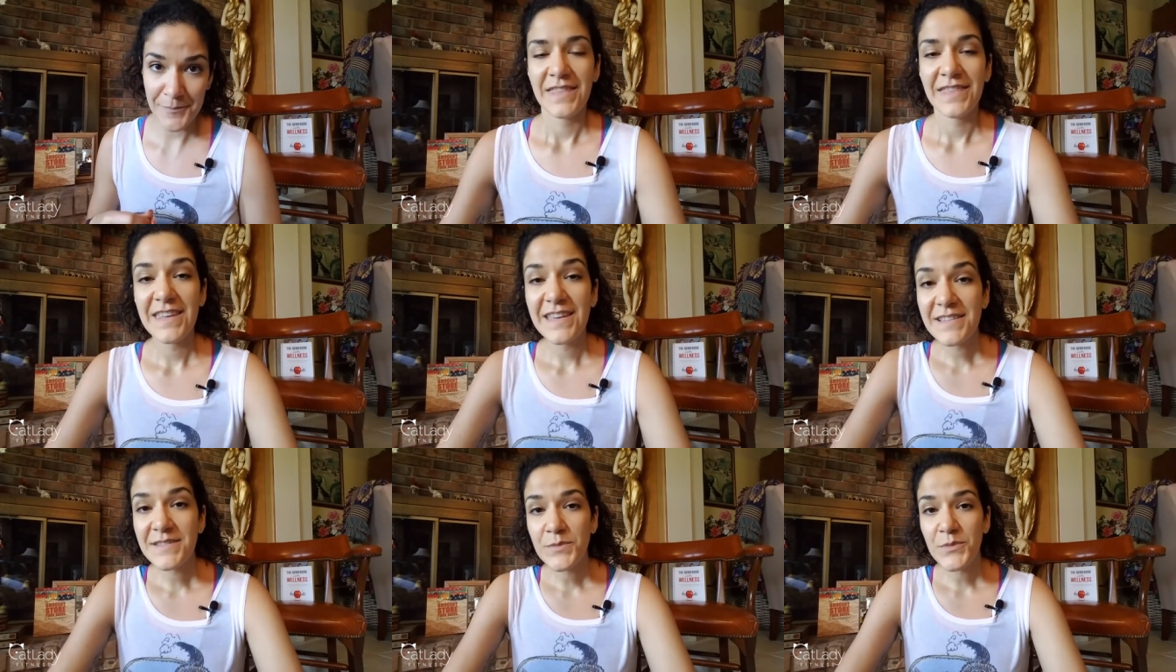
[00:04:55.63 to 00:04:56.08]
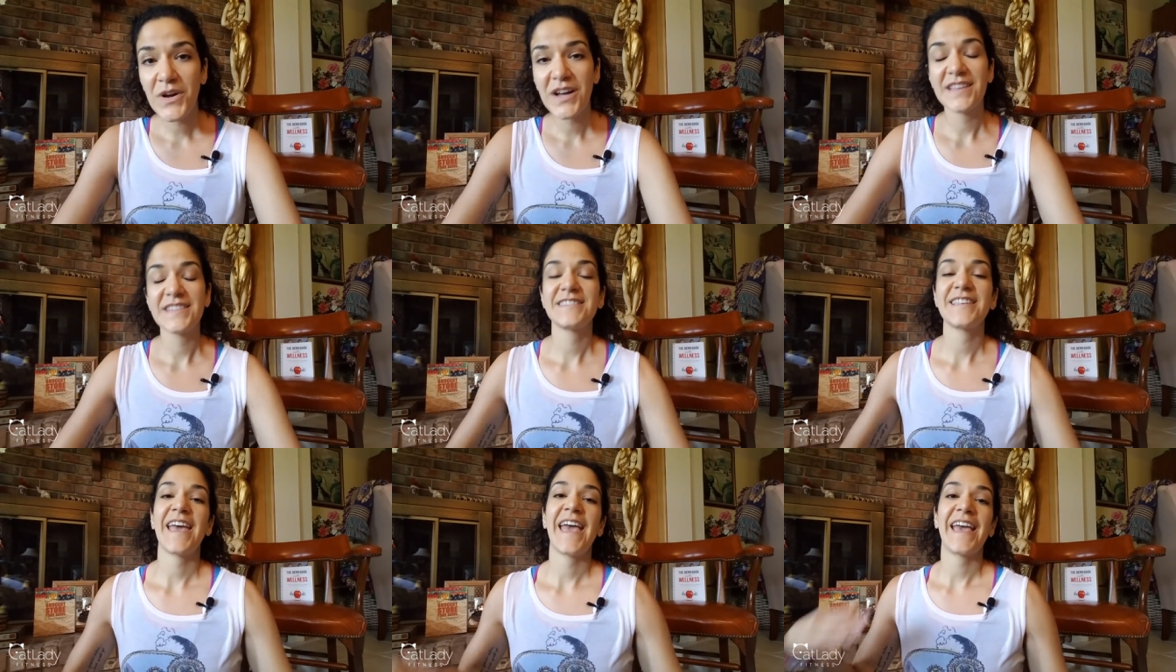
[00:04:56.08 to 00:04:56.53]
this
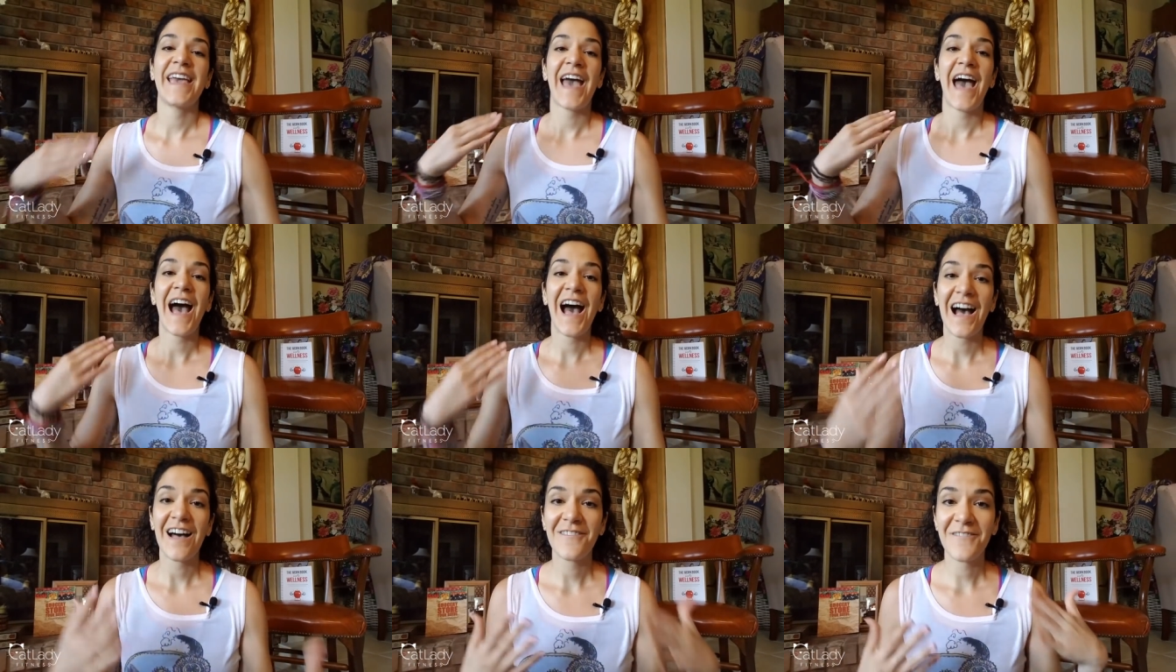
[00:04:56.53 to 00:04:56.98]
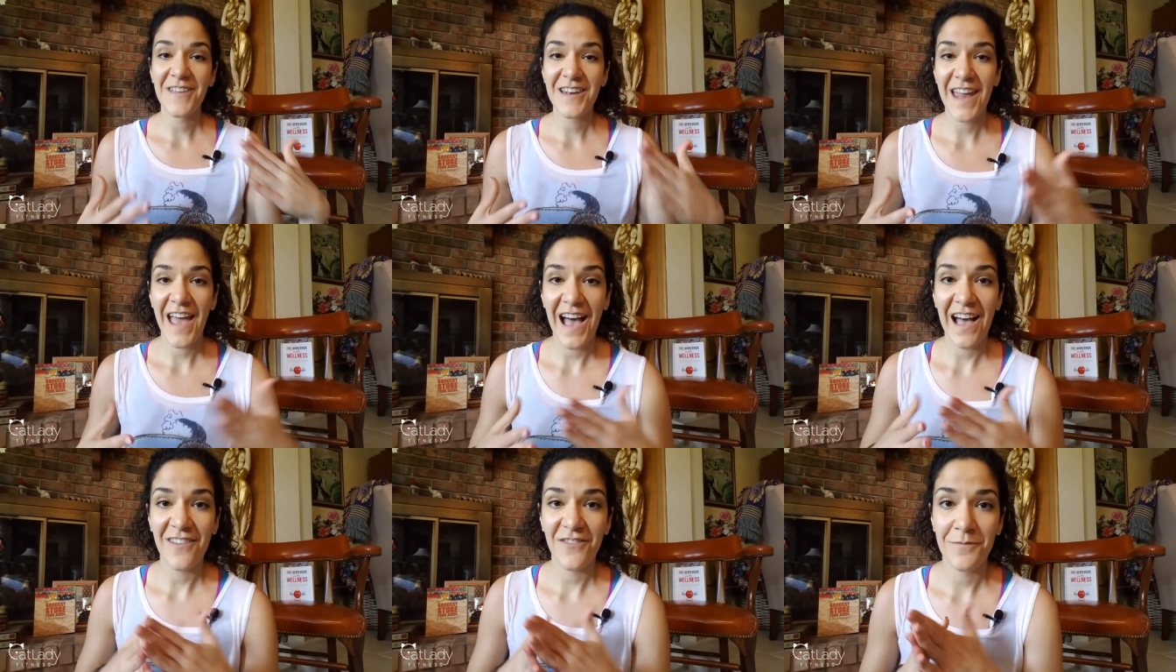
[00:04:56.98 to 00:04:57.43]
was a half and
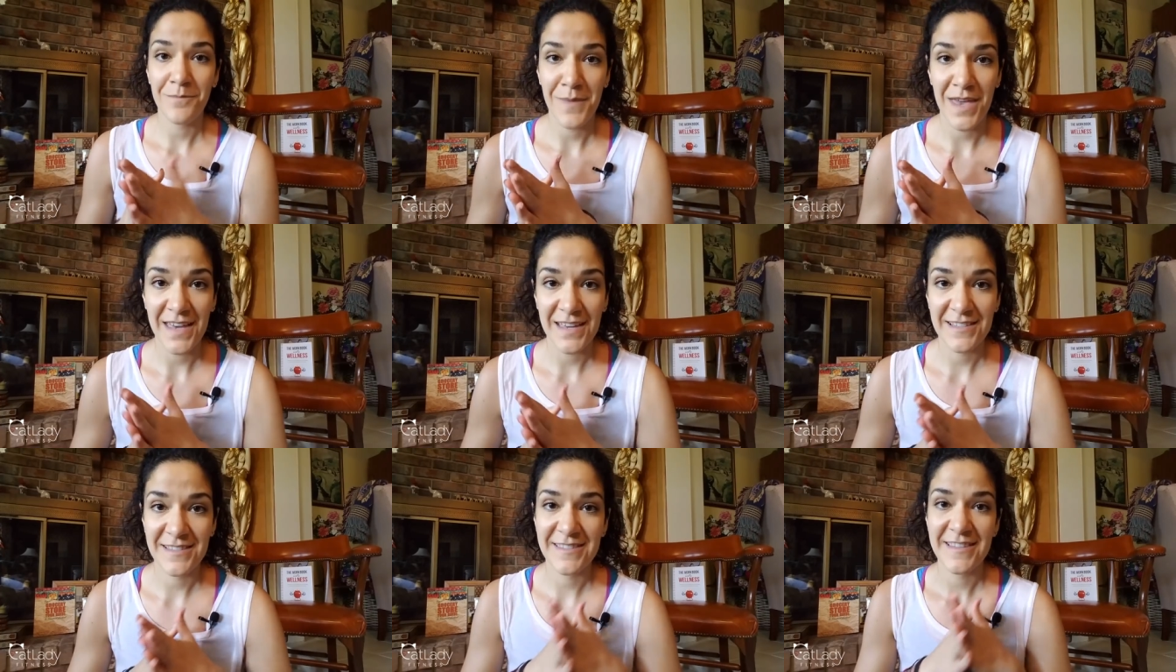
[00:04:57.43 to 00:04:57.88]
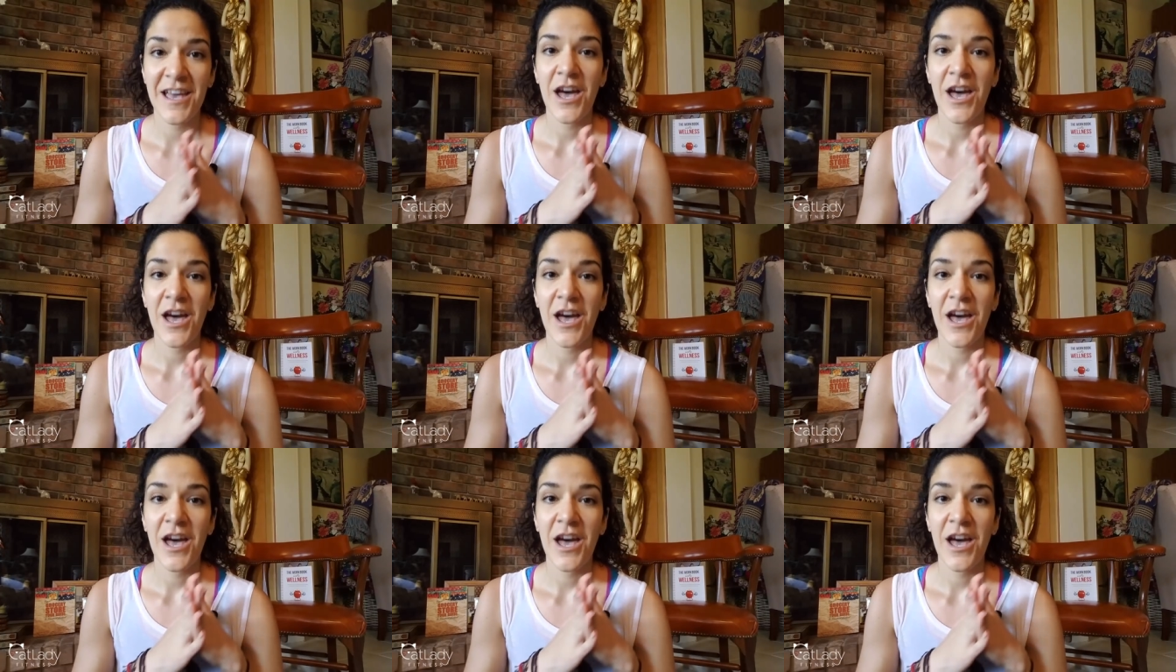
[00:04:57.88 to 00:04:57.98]
half mix